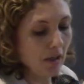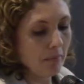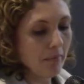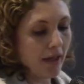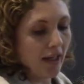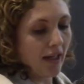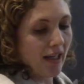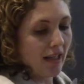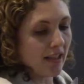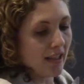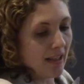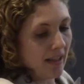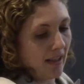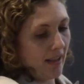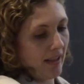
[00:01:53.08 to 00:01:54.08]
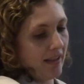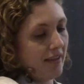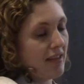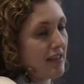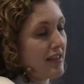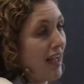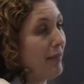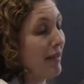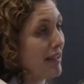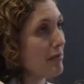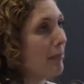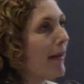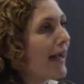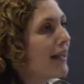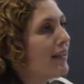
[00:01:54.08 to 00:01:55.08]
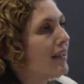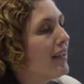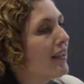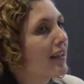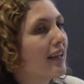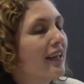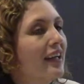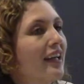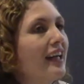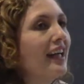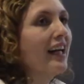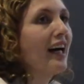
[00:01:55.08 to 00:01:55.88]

but the time I spent here